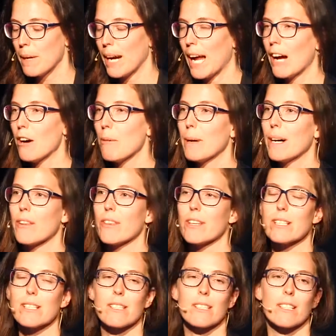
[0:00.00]
But how
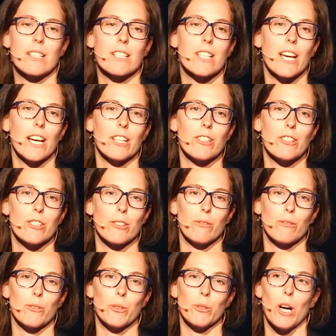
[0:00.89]
about this as an
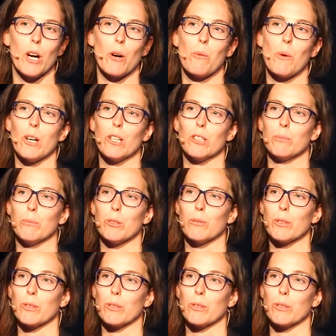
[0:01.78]
intention for our world